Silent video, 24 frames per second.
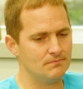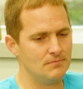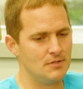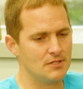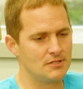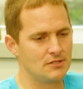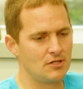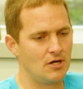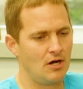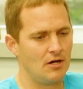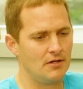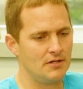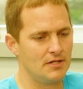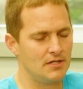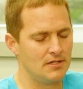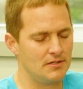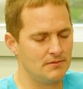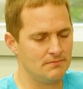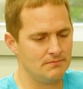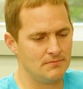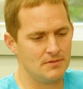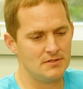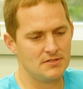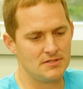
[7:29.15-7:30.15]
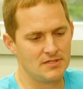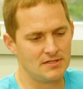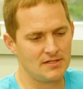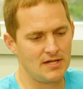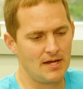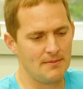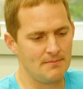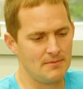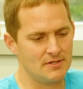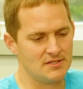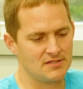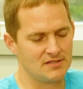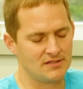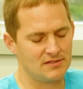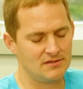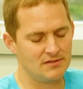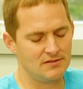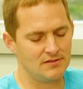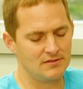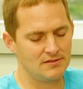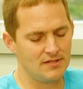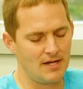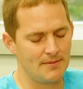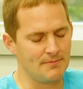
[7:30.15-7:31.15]
it's called a it's type it's
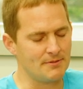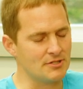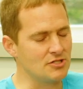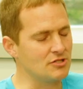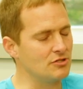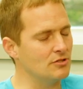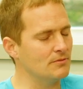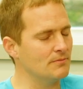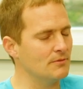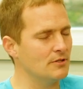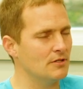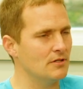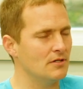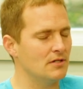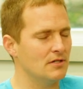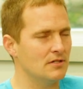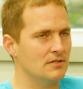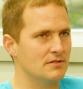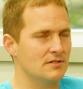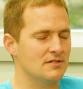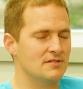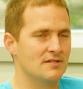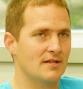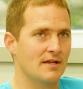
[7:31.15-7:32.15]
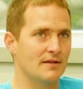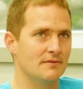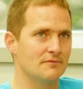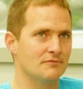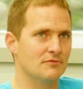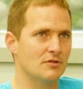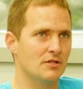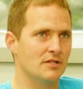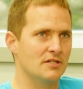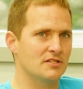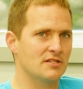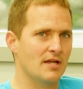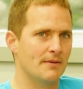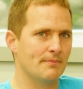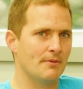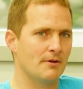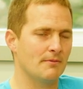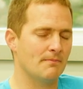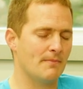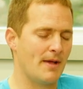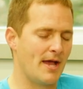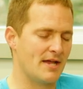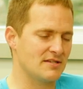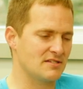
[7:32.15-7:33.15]
type of tumor. it's not really a type
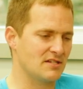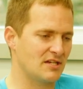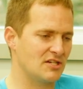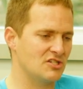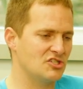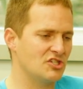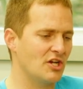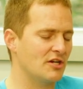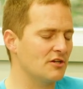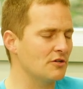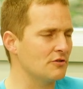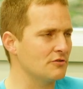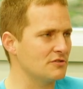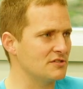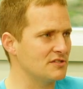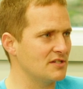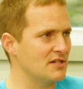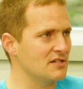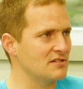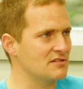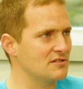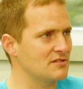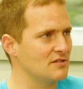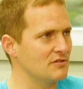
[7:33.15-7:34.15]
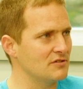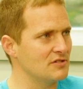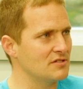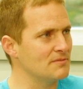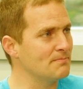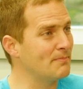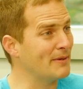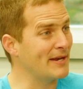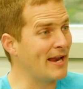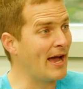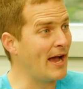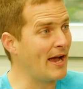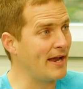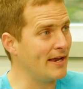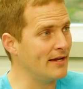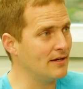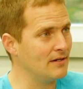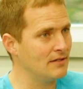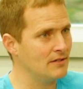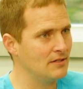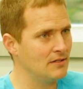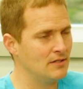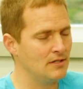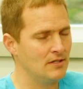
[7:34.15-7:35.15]
of mass, a congenital cyst. So it's
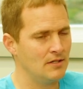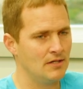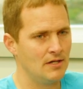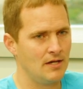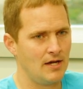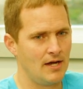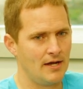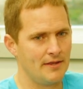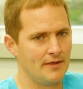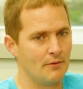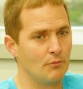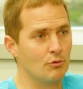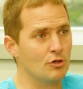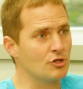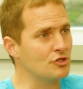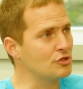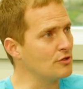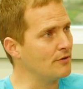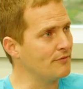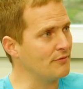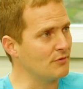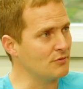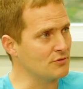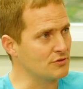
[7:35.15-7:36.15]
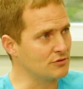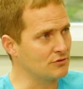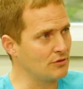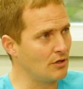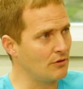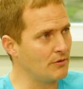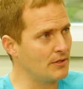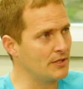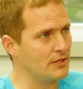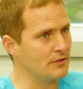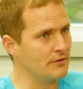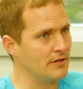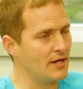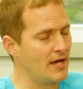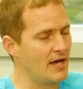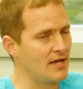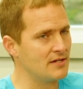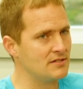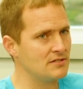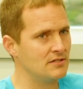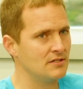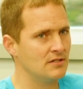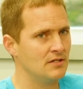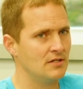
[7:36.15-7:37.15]
benign. Uh, they weren't sure if it was growing or
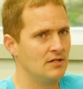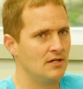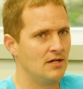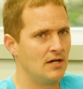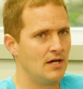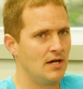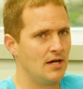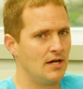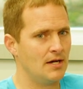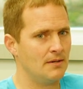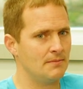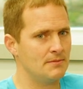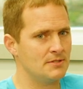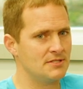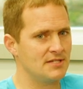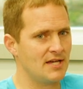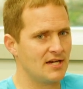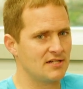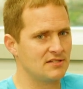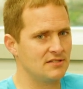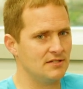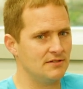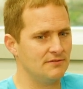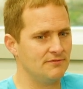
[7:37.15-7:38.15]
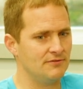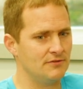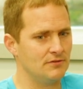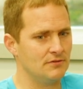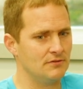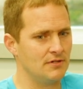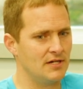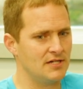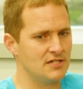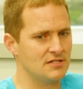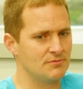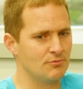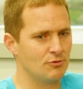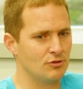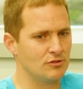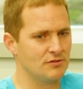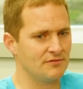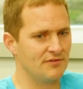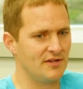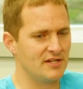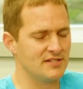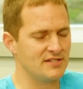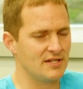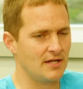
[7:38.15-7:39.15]
not. Um, it's actually for any sports
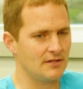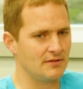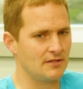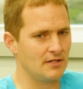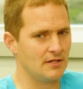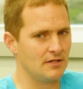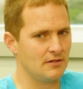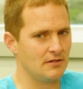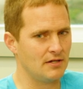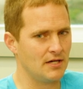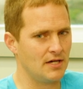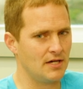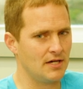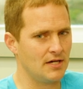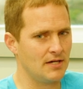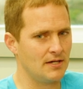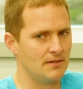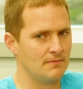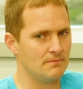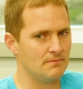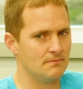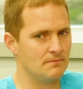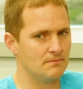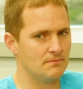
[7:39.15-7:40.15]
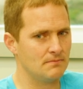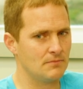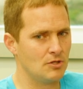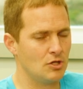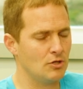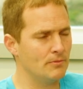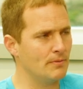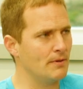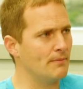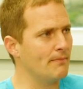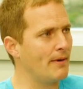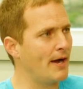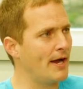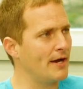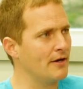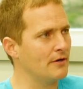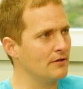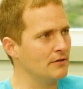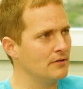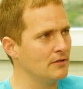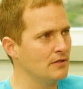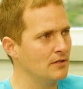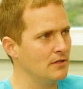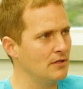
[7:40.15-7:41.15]
fans out there. Um, Urban
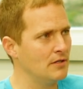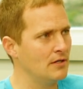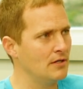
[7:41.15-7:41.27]
Meyer